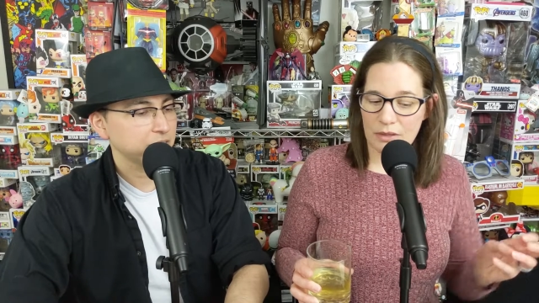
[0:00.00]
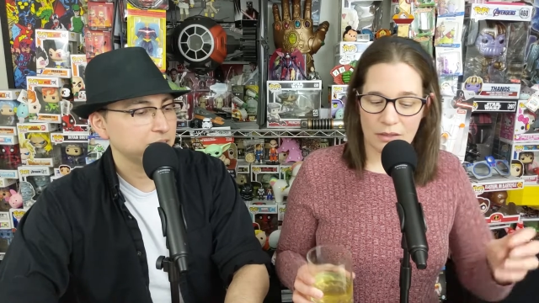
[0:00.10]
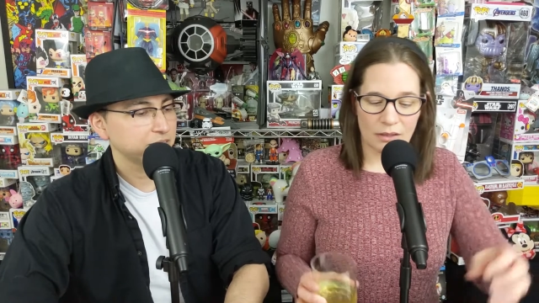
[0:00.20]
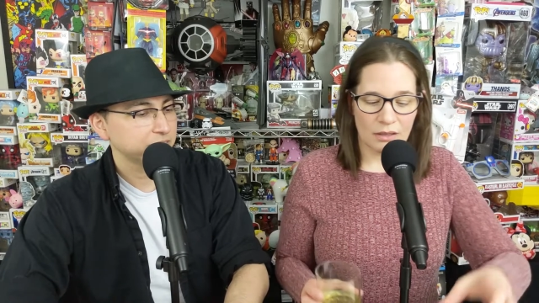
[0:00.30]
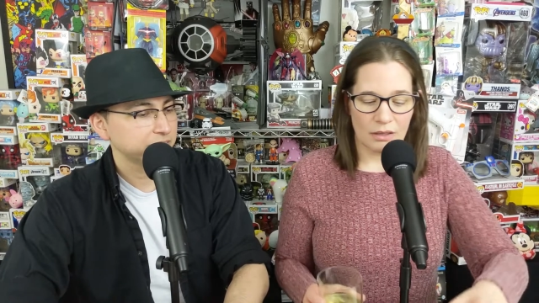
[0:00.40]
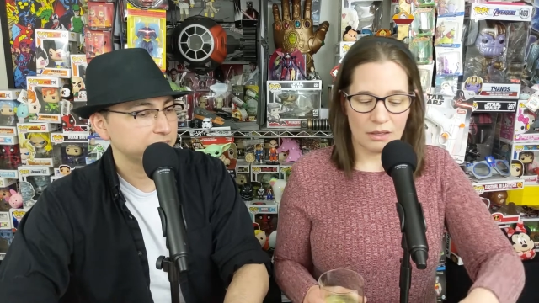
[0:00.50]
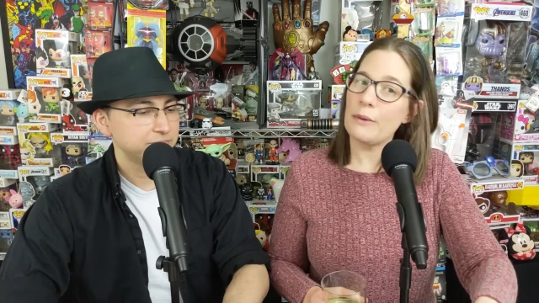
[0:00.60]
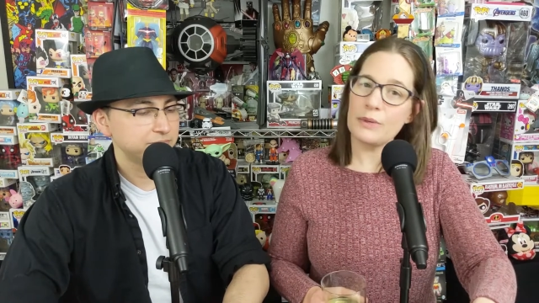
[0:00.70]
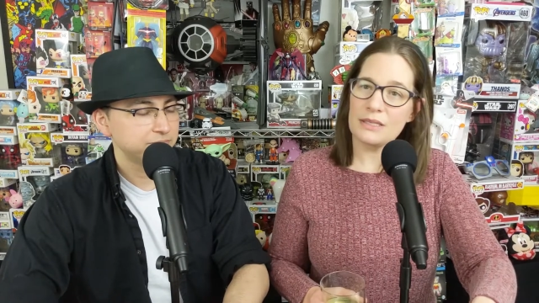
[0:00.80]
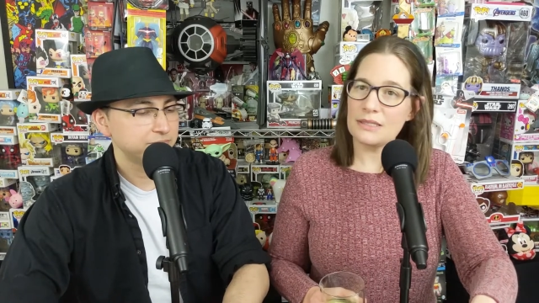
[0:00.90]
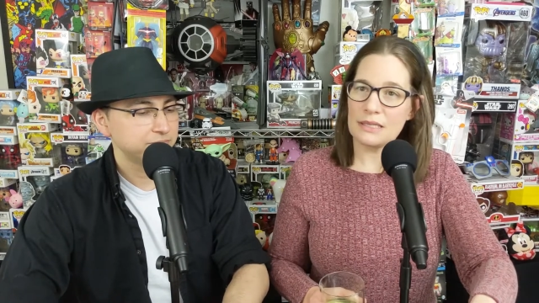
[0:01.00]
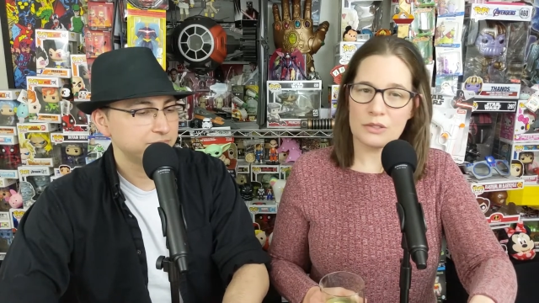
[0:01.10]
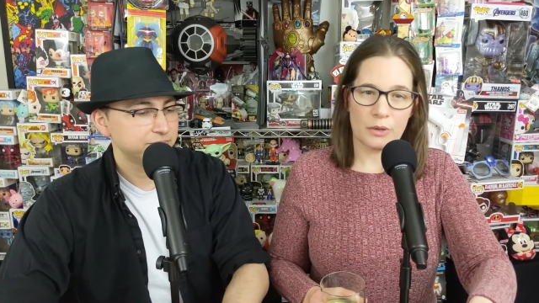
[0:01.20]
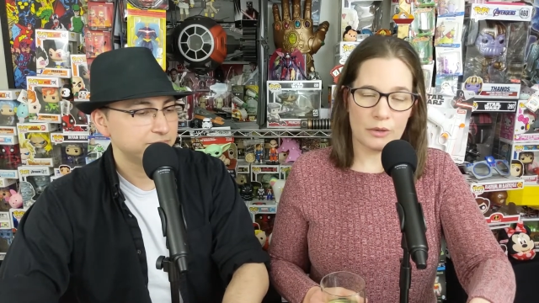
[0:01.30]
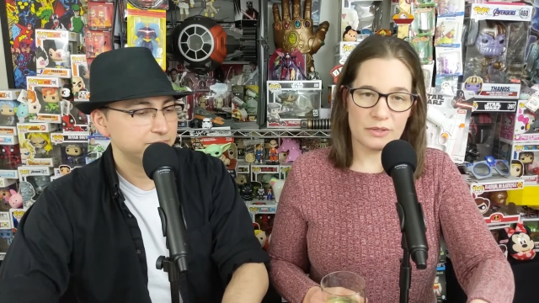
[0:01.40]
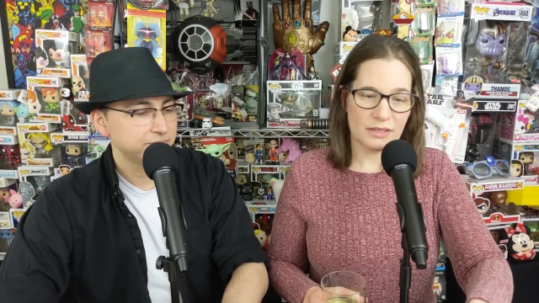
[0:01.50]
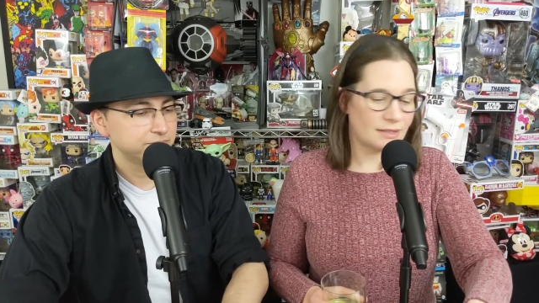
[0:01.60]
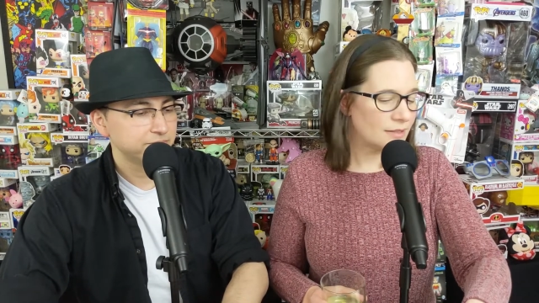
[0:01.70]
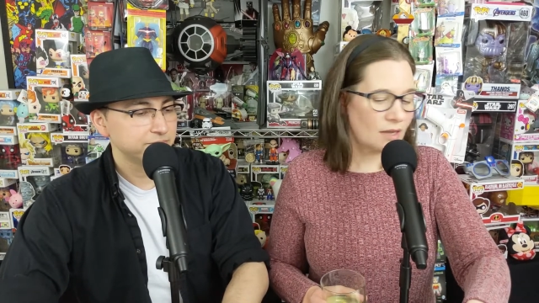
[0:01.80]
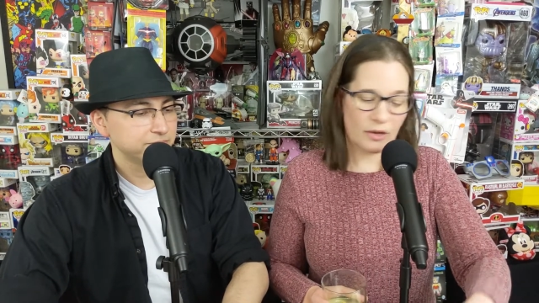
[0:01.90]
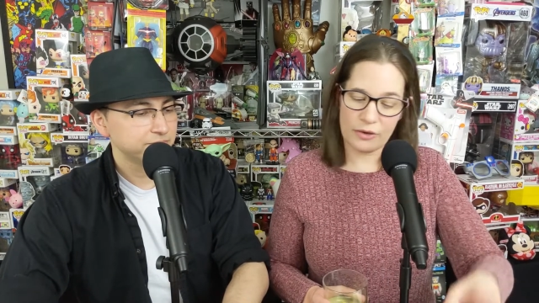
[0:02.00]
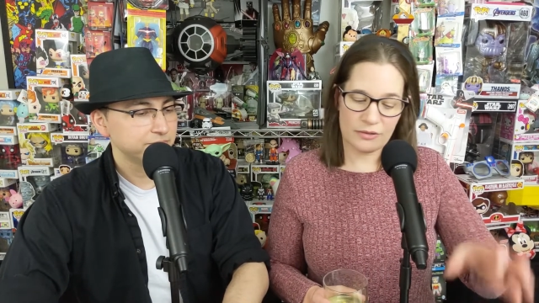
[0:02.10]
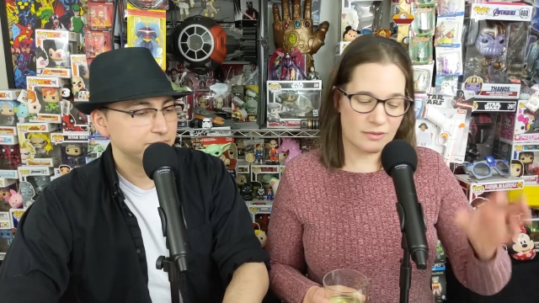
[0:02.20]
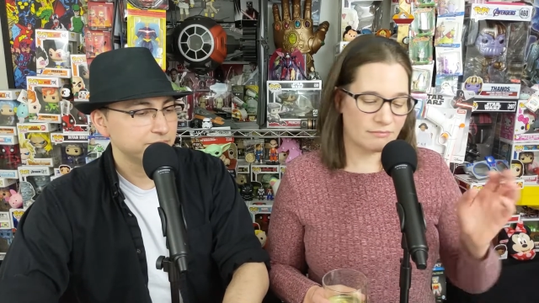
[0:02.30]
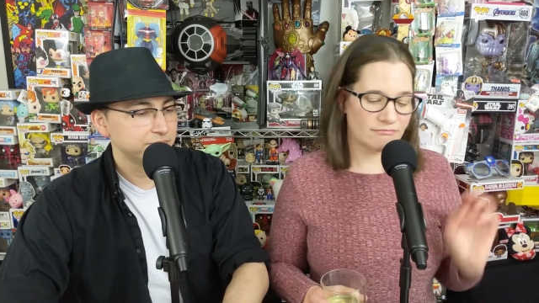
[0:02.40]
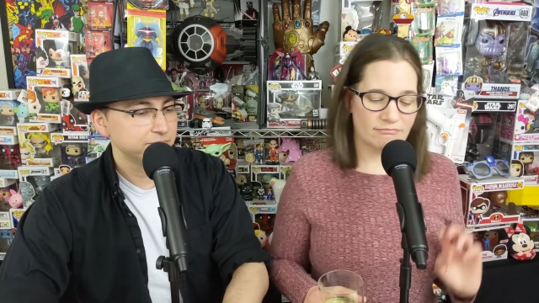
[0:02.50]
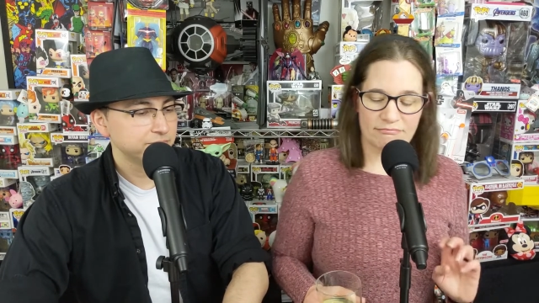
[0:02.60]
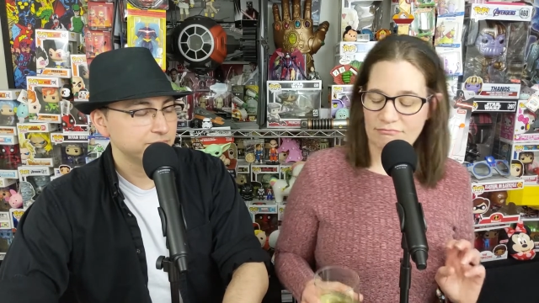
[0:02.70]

Speaker 1: or something. But I wouldn't say it's gross. It's not gross.